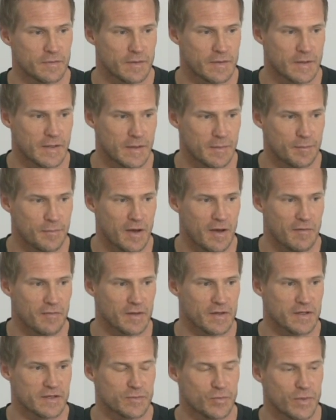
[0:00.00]
keep
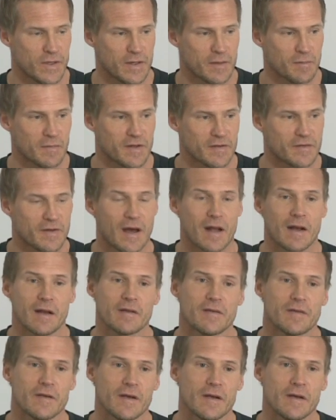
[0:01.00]
having this winning
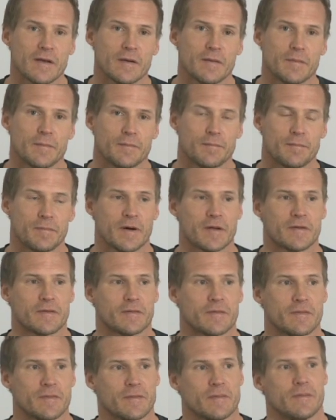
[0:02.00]
mentality,
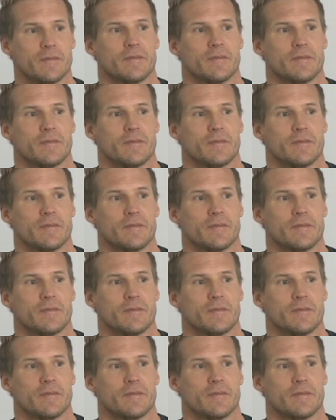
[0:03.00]
but